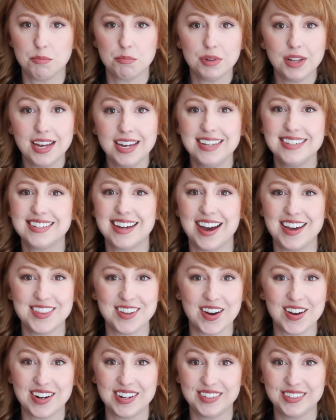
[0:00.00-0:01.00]
in place. I
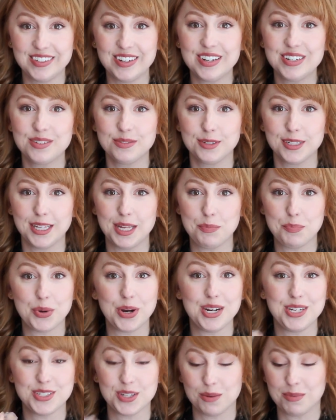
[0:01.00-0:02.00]
thought it looked really
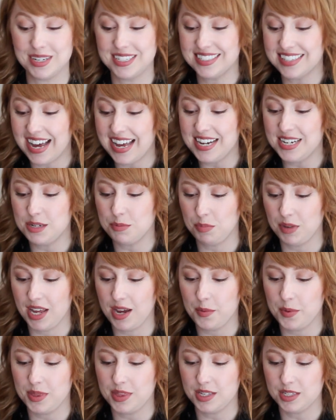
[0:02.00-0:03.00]
pretty, so I'm excited to
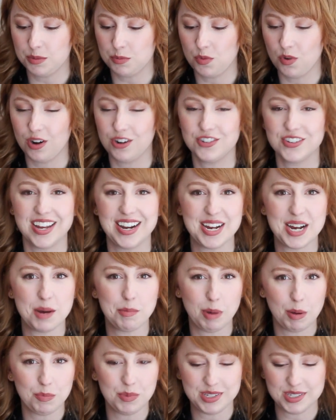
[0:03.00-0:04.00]
play with this more and try to
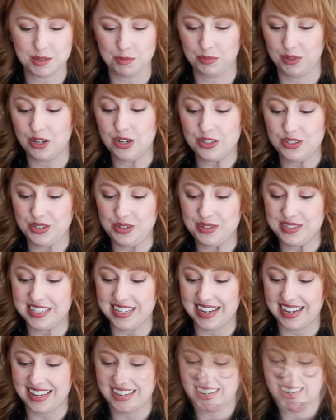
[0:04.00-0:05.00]
come up with some looks
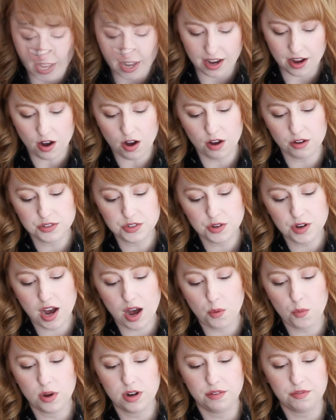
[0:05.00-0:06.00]
using it. And I also
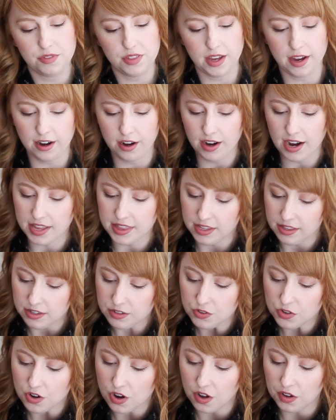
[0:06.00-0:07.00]
got one of their, I think
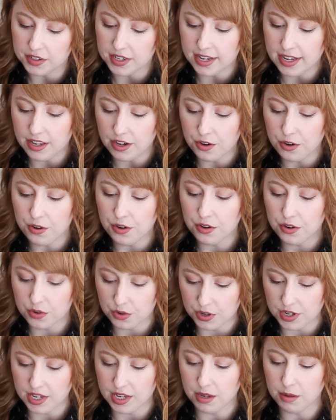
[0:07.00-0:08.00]
these are called Inner
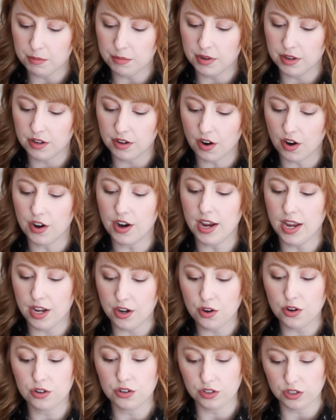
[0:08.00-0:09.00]
Cream or
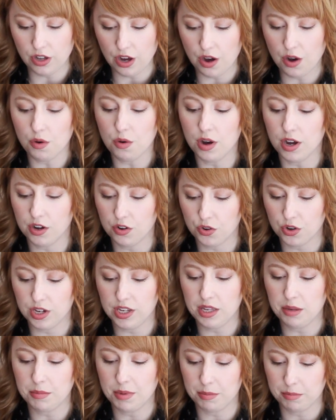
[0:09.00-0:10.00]
Inner Glow
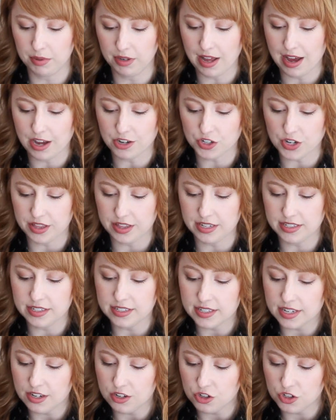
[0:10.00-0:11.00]
Cream Blush, and this
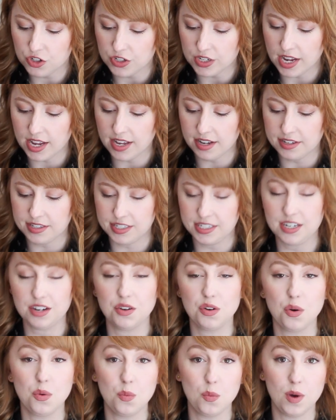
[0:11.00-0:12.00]
is in shade
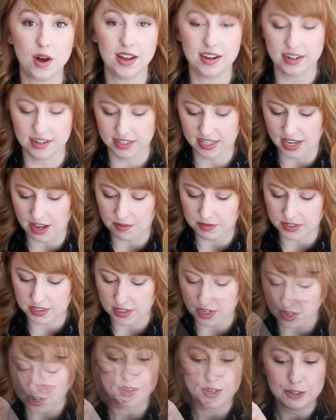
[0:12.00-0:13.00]
01
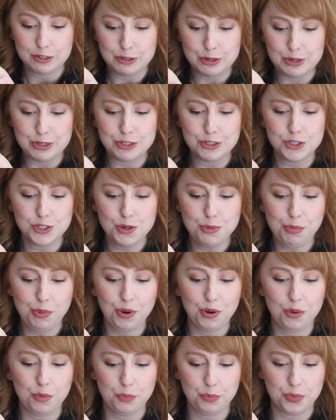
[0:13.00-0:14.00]
Lovesick. So a
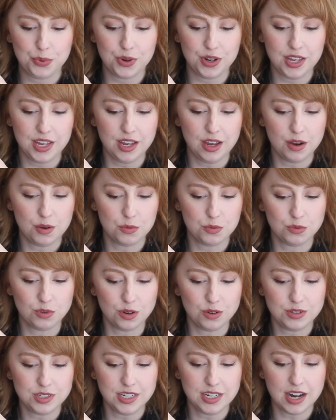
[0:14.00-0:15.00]
super pretty
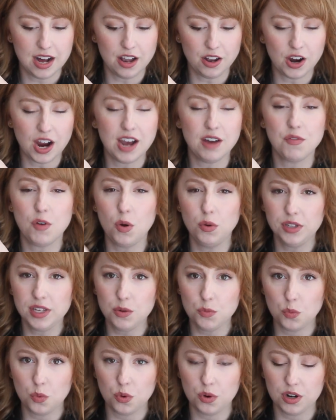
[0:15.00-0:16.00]
rosy color. I've
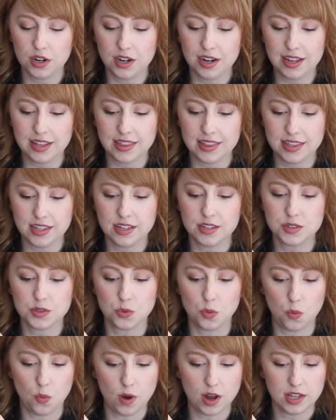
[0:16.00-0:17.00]
only worn
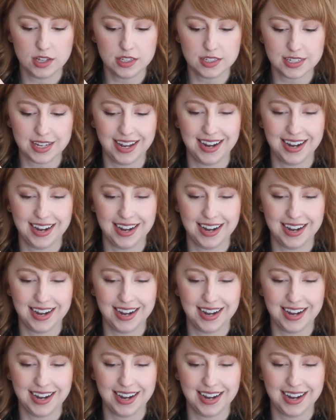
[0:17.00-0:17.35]
this once,